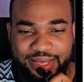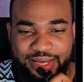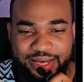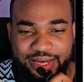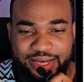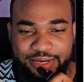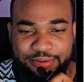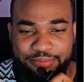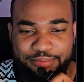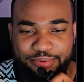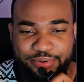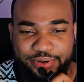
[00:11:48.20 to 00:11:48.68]

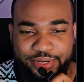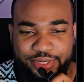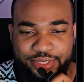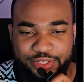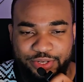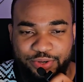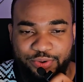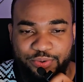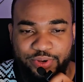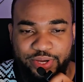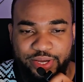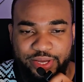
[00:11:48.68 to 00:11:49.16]
and press
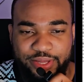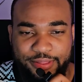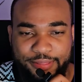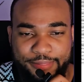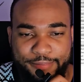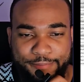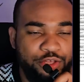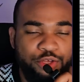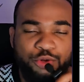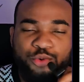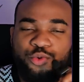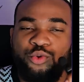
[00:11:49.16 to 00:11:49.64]
OK.
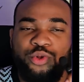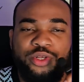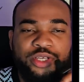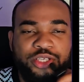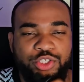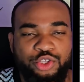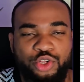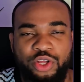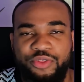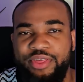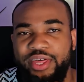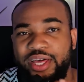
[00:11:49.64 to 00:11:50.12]
You
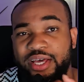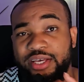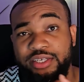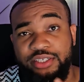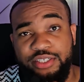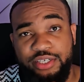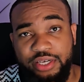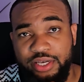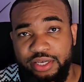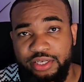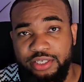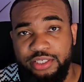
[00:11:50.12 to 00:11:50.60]
notice nothing has
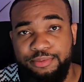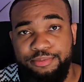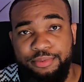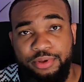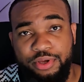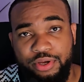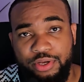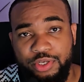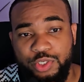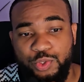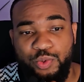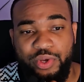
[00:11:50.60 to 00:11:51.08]
changed
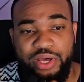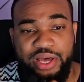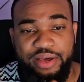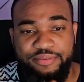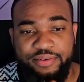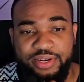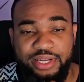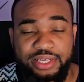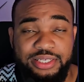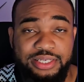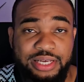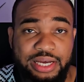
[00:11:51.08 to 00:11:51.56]
because we
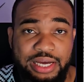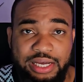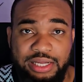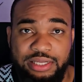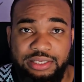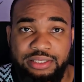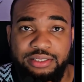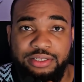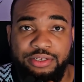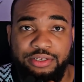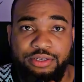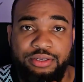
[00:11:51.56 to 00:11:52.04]
haven't
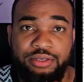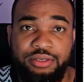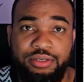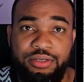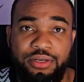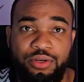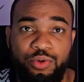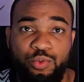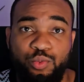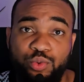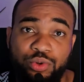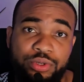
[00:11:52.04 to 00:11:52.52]
assigned the
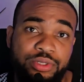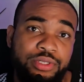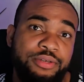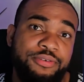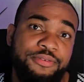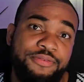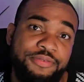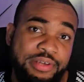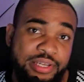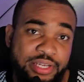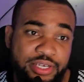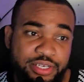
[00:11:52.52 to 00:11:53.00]
wood
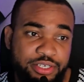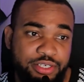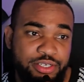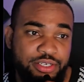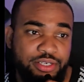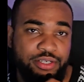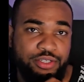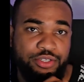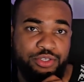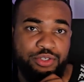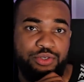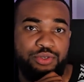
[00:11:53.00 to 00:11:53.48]
finish
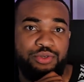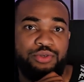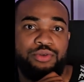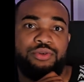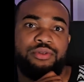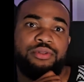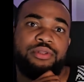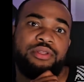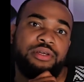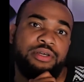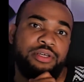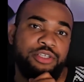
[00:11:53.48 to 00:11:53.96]

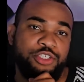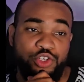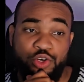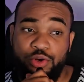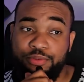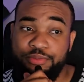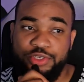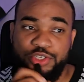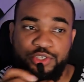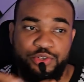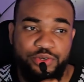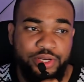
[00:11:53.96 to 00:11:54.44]
to the
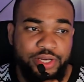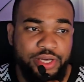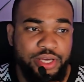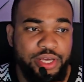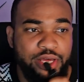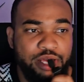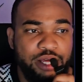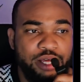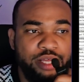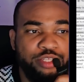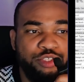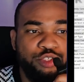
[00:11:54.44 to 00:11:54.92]
geometry.
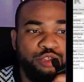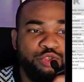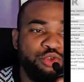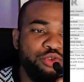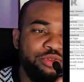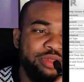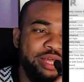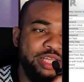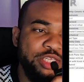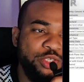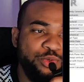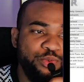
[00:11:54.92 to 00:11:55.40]
To do
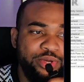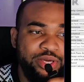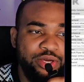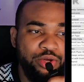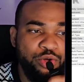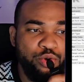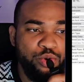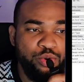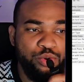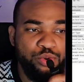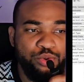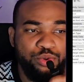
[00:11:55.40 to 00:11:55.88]
that, we
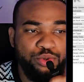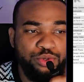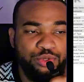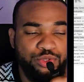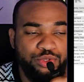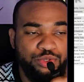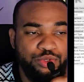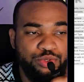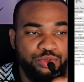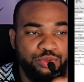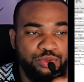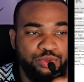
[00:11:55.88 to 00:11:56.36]
go
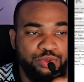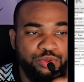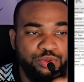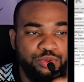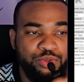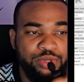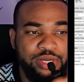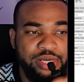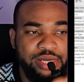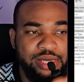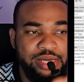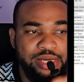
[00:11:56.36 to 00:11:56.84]

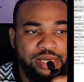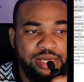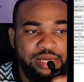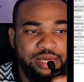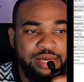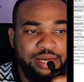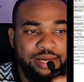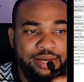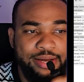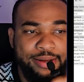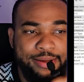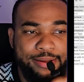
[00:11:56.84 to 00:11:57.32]
to
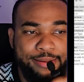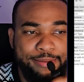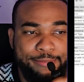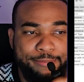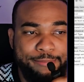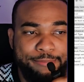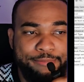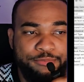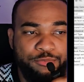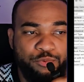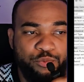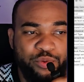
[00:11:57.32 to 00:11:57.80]

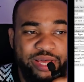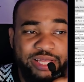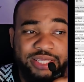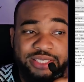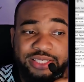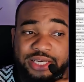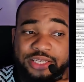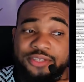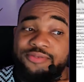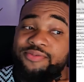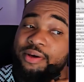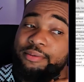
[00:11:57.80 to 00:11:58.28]
where it
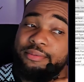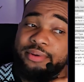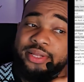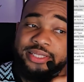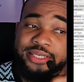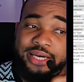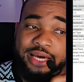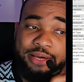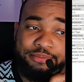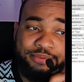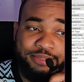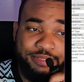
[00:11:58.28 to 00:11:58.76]
says family
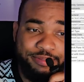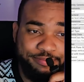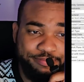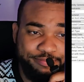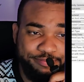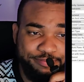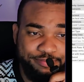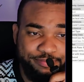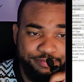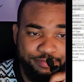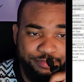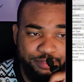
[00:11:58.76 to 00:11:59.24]
types.
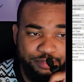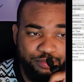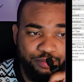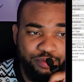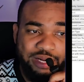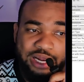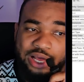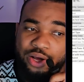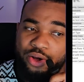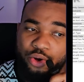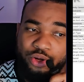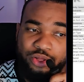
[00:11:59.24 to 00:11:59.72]

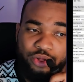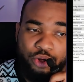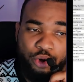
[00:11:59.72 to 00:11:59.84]
Click